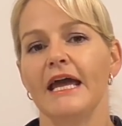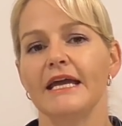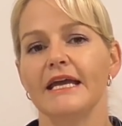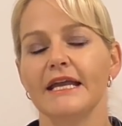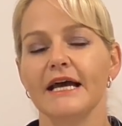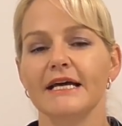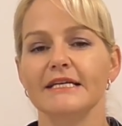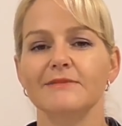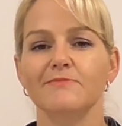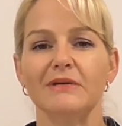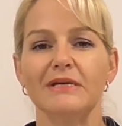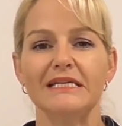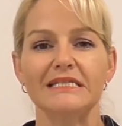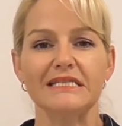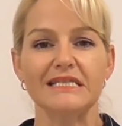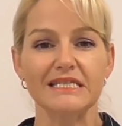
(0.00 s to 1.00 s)
It has
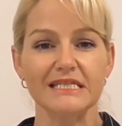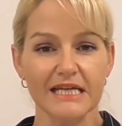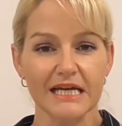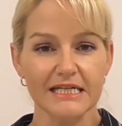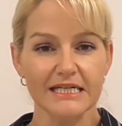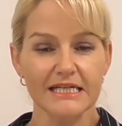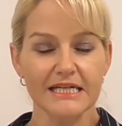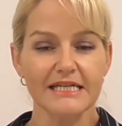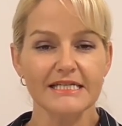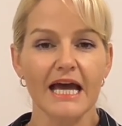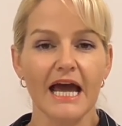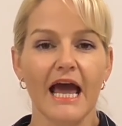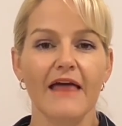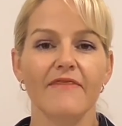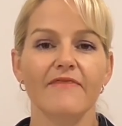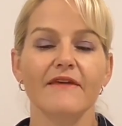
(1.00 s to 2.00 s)
been studied,
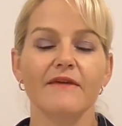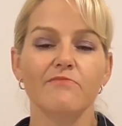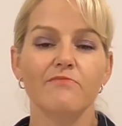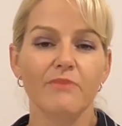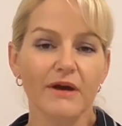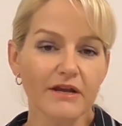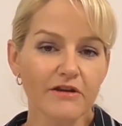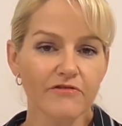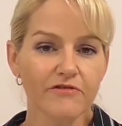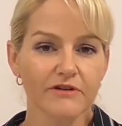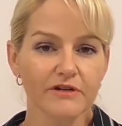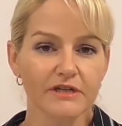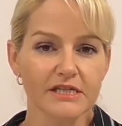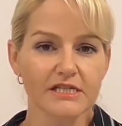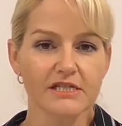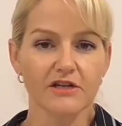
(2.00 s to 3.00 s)
and the
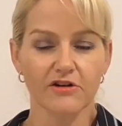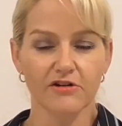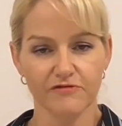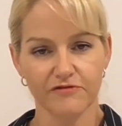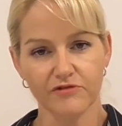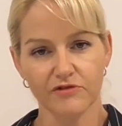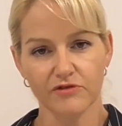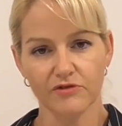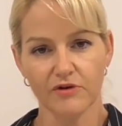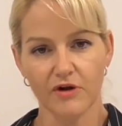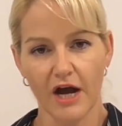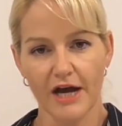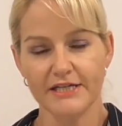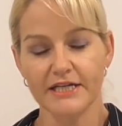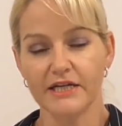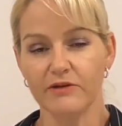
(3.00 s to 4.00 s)
benefits of
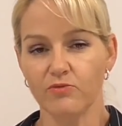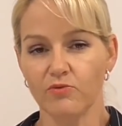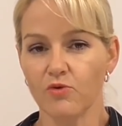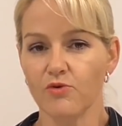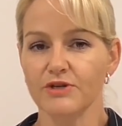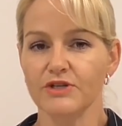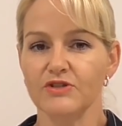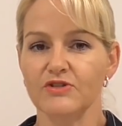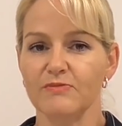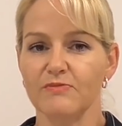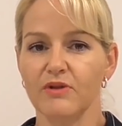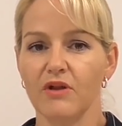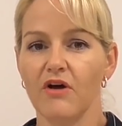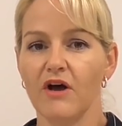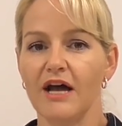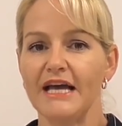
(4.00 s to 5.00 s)
fluoride in water
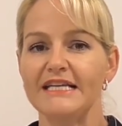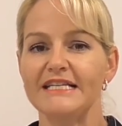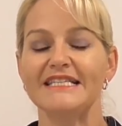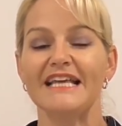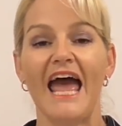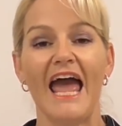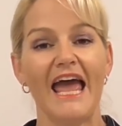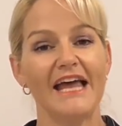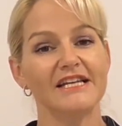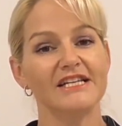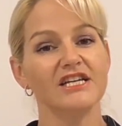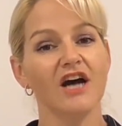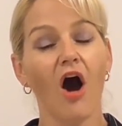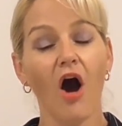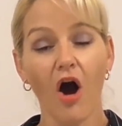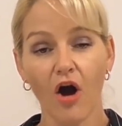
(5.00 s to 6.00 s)
supplies
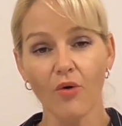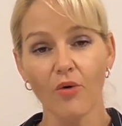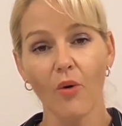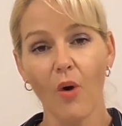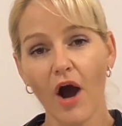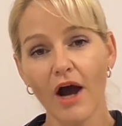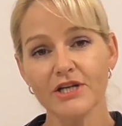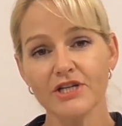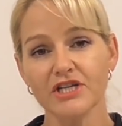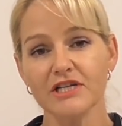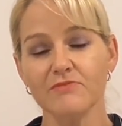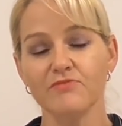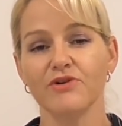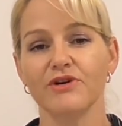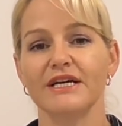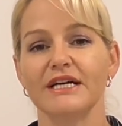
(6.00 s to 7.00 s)
and oral
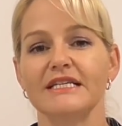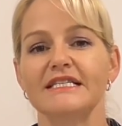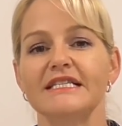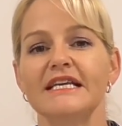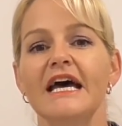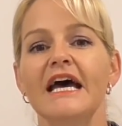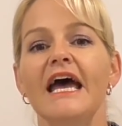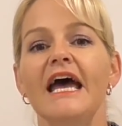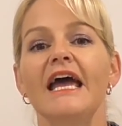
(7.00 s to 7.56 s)
hygiene products